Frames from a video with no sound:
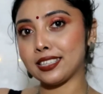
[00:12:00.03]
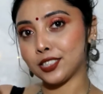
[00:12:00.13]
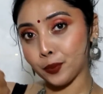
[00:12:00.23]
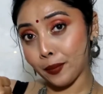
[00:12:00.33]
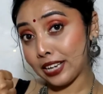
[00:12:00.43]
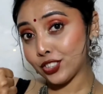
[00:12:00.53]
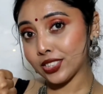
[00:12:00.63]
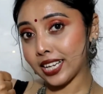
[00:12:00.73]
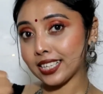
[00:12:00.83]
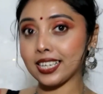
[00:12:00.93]
and smash
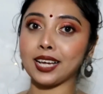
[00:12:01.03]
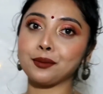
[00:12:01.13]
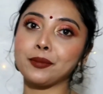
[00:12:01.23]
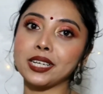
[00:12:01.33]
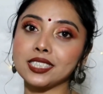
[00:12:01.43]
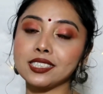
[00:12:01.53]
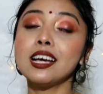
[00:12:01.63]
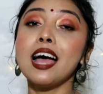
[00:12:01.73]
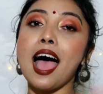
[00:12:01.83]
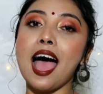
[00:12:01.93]
that like
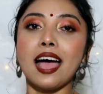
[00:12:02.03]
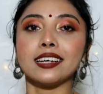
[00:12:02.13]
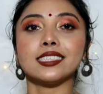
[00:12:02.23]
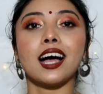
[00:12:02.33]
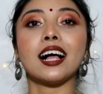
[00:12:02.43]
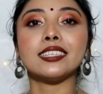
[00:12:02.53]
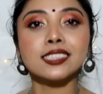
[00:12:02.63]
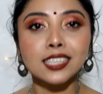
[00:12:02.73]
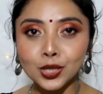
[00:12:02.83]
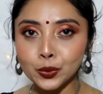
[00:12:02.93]
button, and
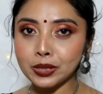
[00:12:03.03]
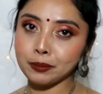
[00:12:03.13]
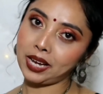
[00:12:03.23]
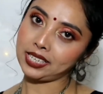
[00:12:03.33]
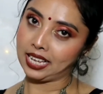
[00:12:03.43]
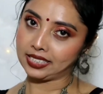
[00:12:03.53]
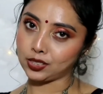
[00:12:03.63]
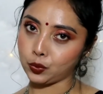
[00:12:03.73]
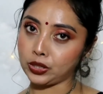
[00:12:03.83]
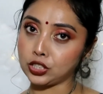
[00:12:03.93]
I'll see you in my
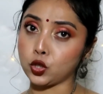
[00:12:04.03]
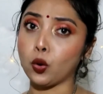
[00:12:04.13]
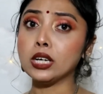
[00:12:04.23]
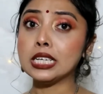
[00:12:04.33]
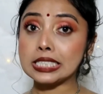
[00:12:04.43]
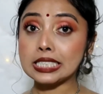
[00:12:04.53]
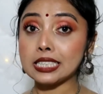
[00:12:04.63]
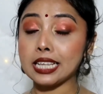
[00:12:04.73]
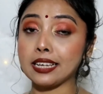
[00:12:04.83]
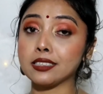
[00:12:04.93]
next video.
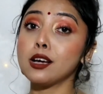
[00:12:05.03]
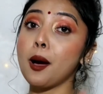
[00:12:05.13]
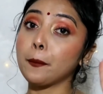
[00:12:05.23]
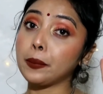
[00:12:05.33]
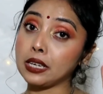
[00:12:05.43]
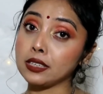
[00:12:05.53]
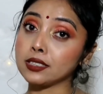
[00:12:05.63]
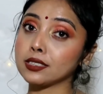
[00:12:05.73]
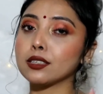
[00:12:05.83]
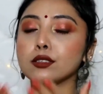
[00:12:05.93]
Till then,
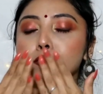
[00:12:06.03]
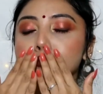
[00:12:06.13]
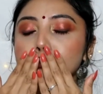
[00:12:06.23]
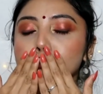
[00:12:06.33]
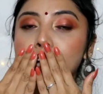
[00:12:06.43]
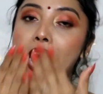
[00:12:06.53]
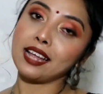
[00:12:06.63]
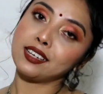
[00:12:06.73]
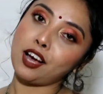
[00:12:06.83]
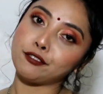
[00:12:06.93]
peace
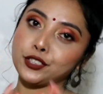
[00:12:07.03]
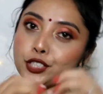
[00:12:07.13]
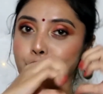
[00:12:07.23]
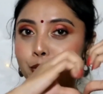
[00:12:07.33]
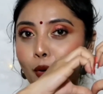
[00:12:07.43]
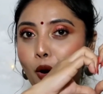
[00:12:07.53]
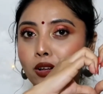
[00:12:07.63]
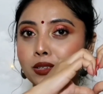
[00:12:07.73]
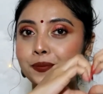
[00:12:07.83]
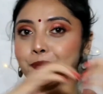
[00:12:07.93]
and love to you
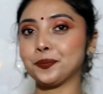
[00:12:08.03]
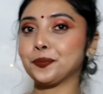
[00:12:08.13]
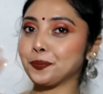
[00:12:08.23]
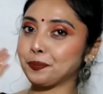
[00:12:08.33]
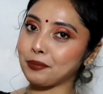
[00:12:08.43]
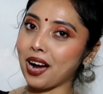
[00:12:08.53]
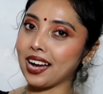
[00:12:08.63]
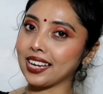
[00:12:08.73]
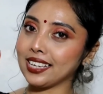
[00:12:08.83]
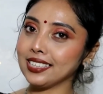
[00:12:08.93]
all.
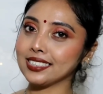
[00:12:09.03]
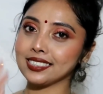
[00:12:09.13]
Bye.